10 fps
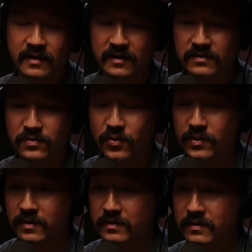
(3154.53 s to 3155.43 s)
uh,
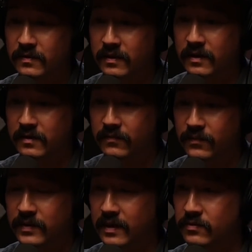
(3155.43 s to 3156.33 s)
Nort uh,
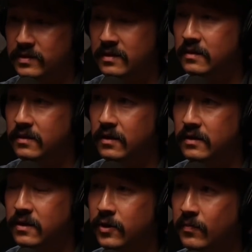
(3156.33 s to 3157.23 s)
that was in a
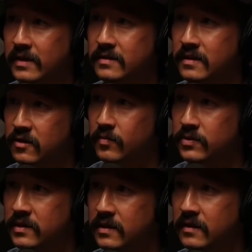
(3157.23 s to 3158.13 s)
New York-based sneaker
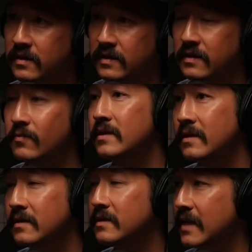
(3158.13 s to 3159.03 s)
boutique, and then we
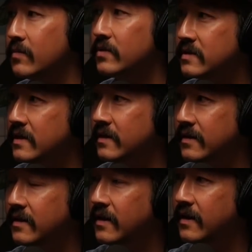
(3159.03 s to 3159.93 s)
did Staple Design,
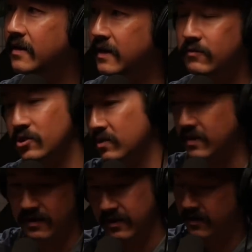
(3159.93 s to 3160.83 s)
and it was just
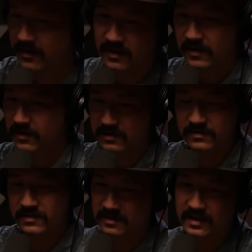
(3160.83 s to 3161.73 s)
like
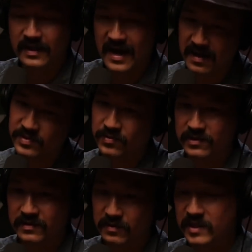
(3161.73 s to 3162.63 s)
collabs
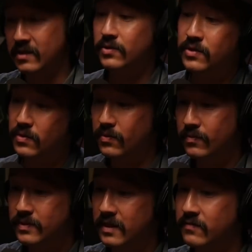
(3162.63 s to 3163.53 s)
were, and we still do
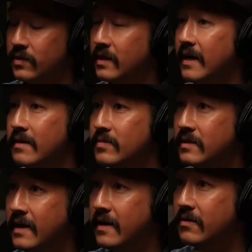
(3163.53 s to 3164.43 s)
several
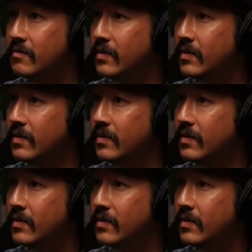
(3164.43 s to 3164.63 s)
collabs now.